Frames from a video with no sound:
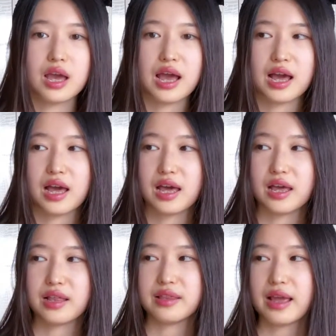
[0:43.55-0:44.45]

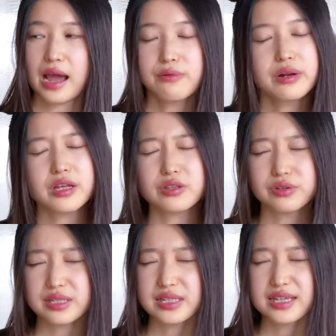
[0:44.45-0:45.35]
and I really do
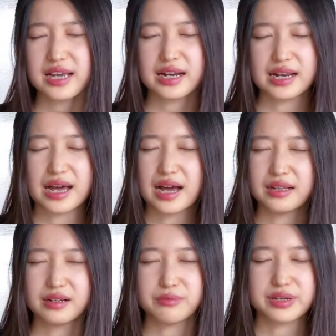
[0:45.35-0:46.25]
see a lot
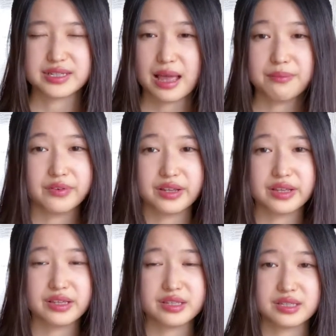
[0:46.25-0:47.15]
of
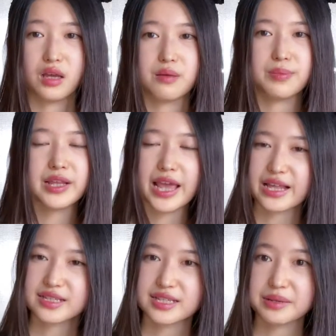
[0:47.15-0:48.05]
resemblance. But
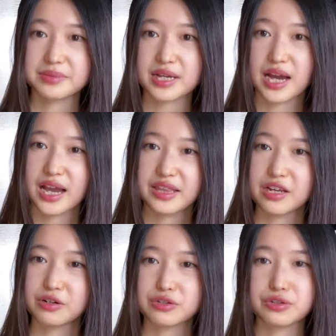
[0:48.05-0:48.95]
at the same time,
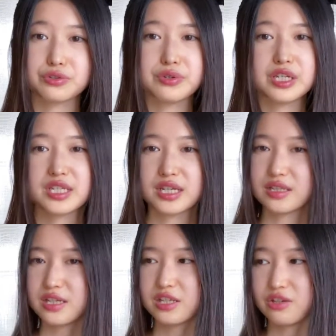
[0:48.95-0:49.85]
they're also doing
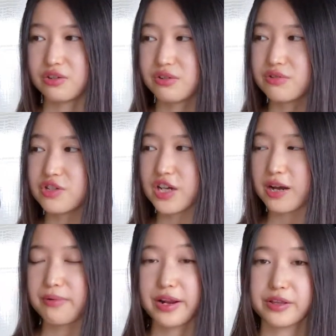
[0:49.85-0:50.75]
something new, which I
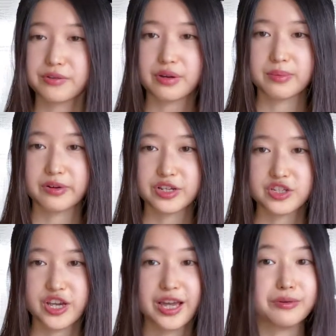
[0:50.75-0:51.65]
really do
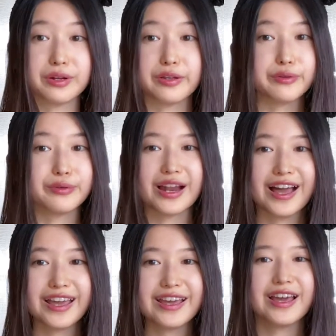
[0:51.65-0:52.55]
appreciate, I really do
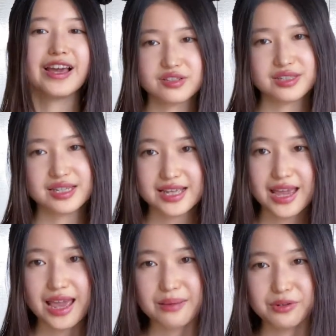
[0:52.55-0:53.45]
like. So
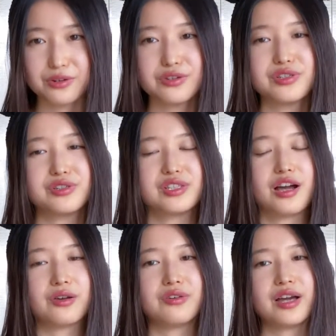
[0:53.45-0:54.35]
today, I'm going to
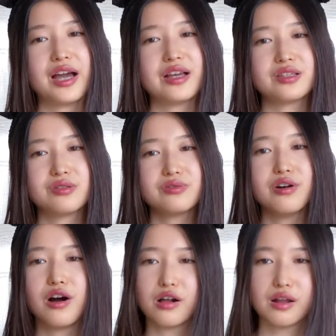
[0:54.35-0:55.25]
talk you guys through
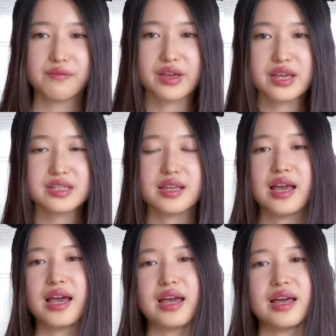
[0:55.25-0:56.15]
all of it,
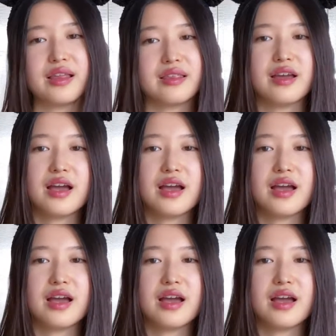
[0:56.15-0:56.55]
and